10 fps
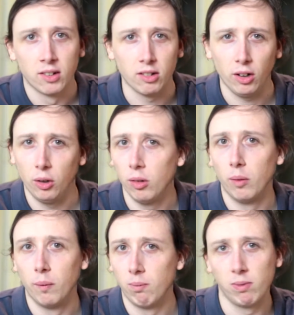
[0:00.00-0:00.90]

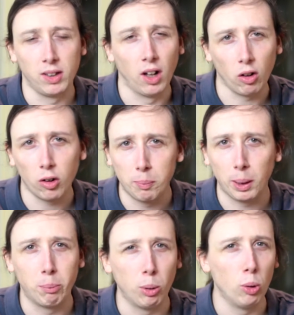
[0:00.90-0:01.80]
So a lot of
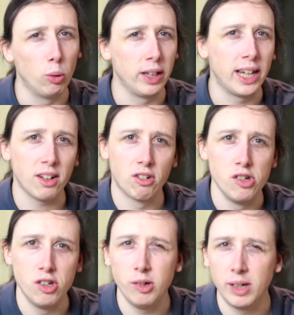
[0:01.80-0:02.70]
people, they get to
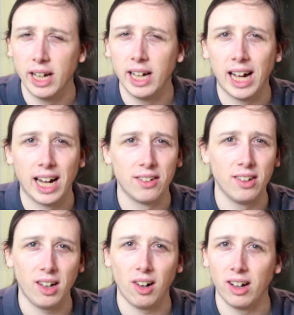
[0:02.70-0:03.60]
New Year and
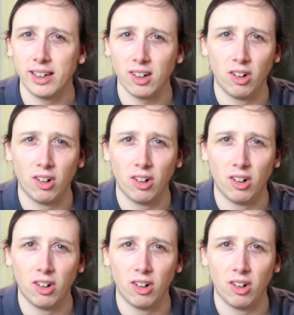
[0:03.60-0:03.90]
they're like,